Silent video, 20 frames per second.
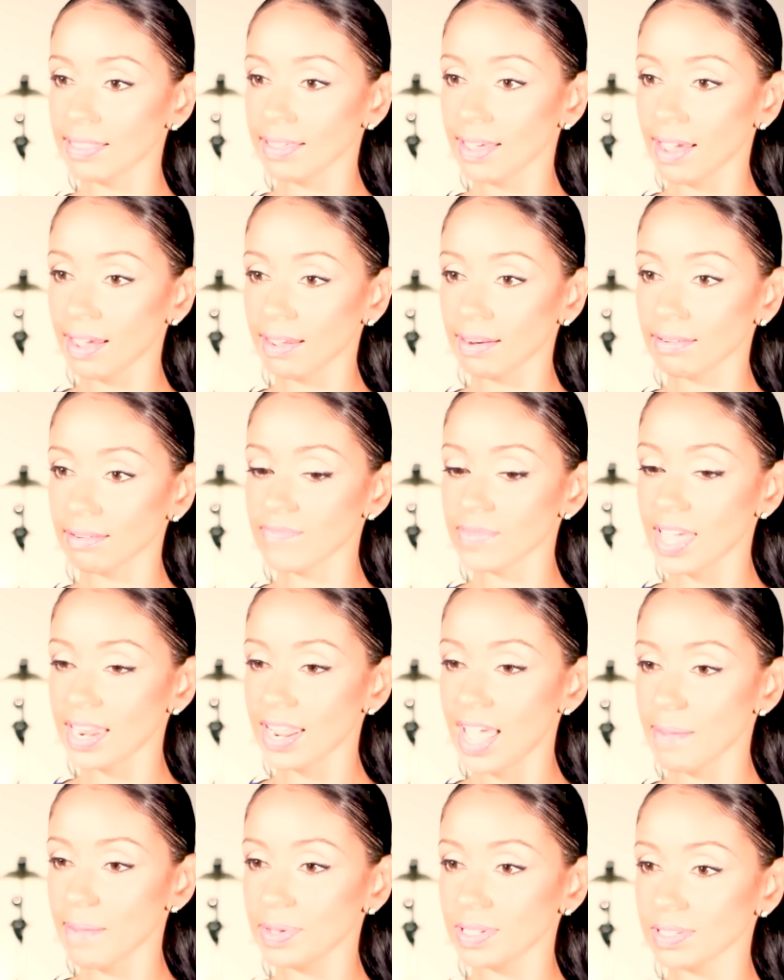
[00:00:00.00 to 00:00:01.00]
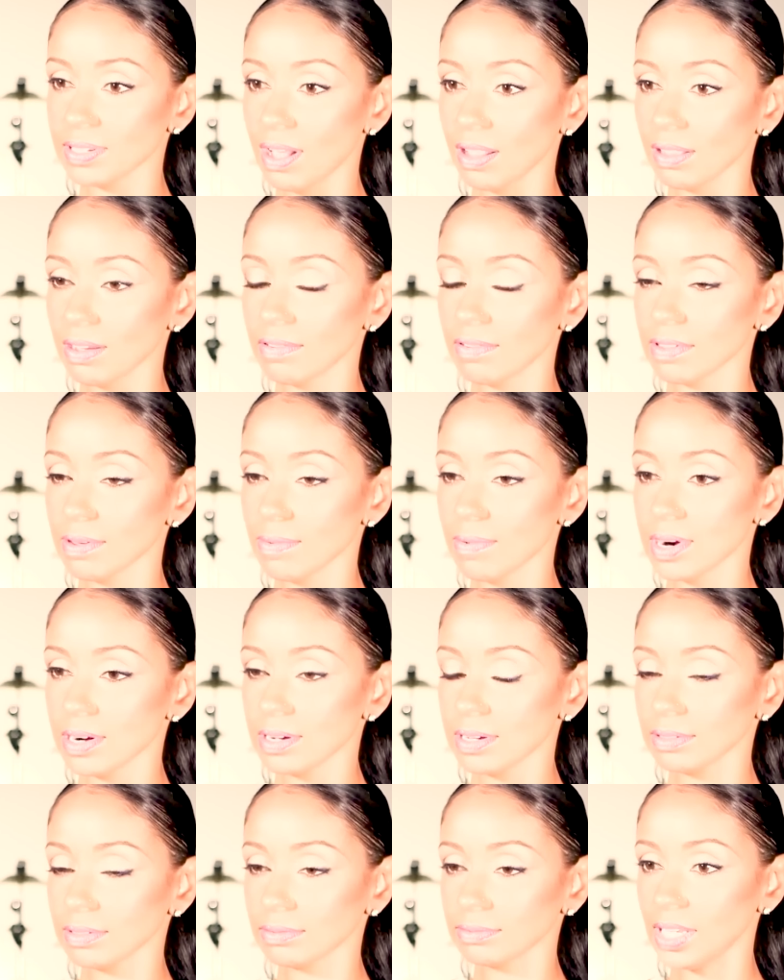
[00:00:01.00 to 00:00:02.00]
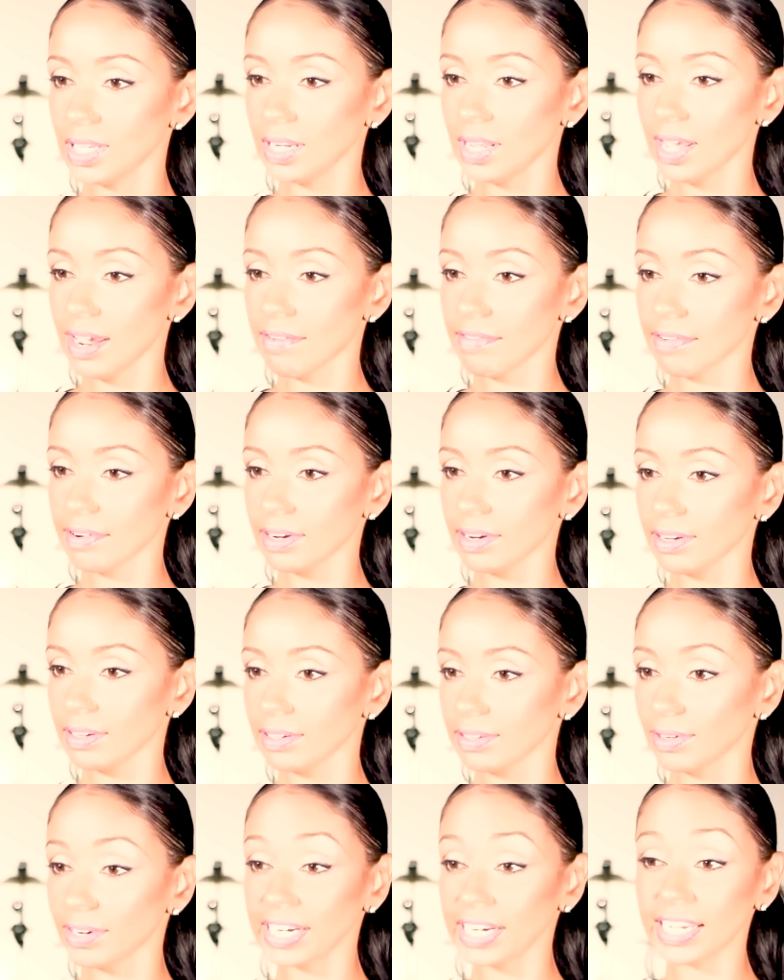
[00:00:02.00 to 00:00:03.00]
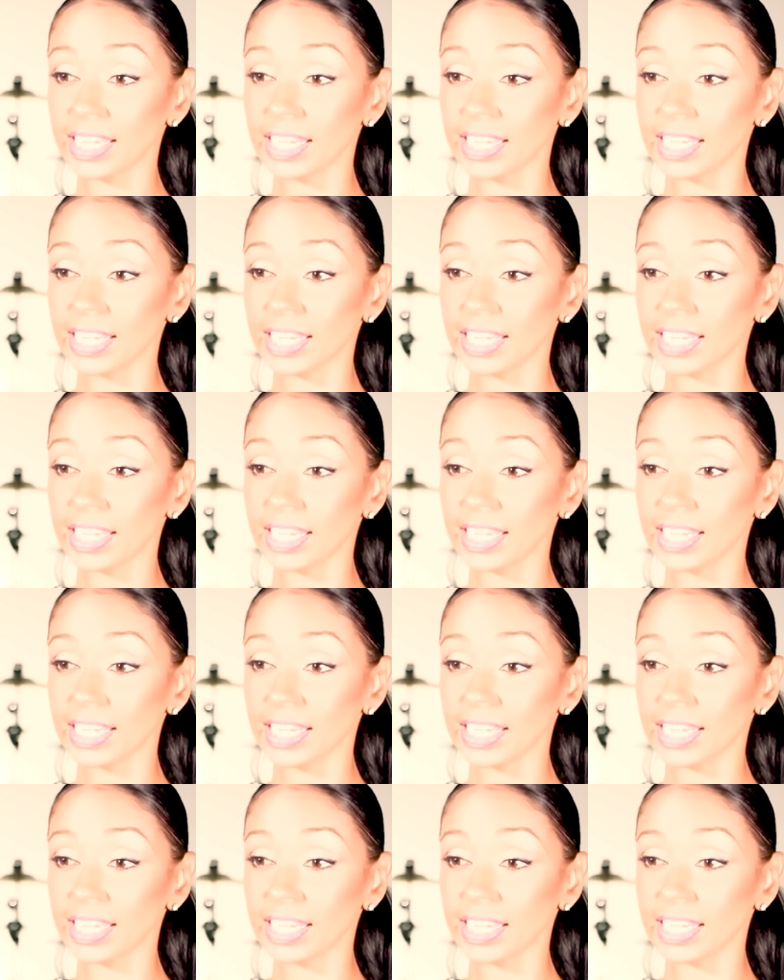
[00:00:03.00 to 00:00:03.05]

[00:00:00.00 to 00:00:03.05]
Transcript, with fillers: that that happened happens all over the world in every or